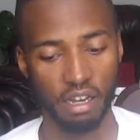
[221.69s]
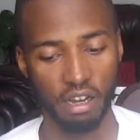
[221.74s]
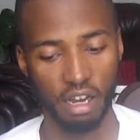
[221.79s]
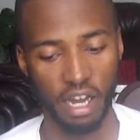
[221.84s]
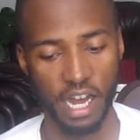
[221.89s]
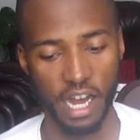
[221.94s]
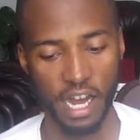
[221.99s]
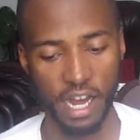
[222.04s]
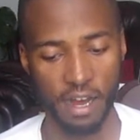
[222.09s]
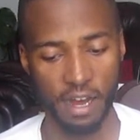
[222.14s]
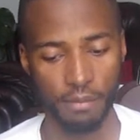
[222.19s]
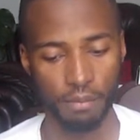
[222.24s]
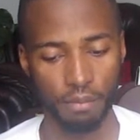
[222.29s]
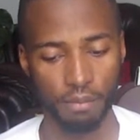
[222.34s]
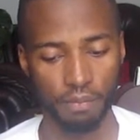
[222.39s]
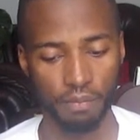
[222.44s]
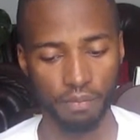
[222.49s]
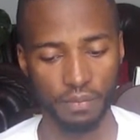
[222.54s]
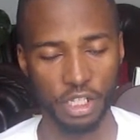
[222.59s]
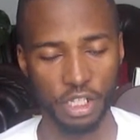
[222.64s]

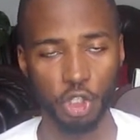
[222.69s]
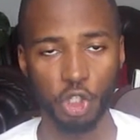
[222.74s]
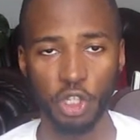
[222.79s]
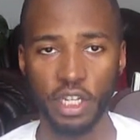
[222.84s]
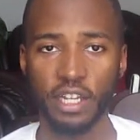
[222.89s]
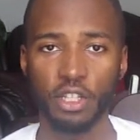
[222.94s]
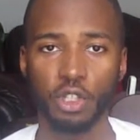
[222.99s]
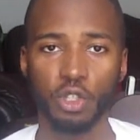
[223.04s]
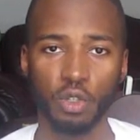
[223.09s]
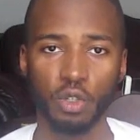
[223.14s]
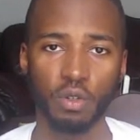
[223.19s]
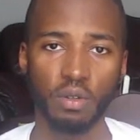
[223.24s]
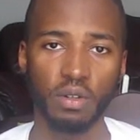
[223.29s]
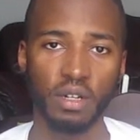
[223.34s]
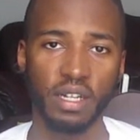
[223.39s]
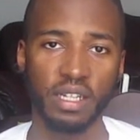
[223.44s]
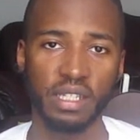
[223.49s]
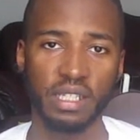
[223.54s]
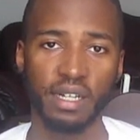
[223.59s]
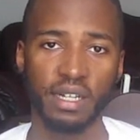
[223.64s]
that you can do
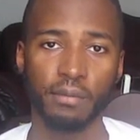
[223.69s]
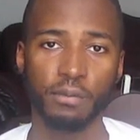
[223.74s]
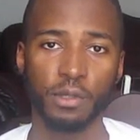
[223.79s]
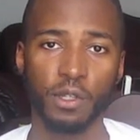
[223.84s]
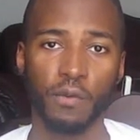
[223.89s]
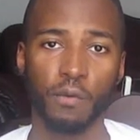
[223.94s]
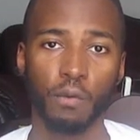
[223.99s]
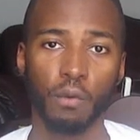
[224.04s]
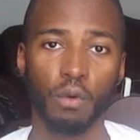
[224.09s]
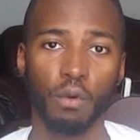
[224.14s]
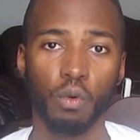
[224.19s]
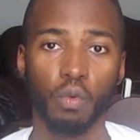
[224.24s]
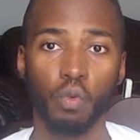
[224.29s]
in terms of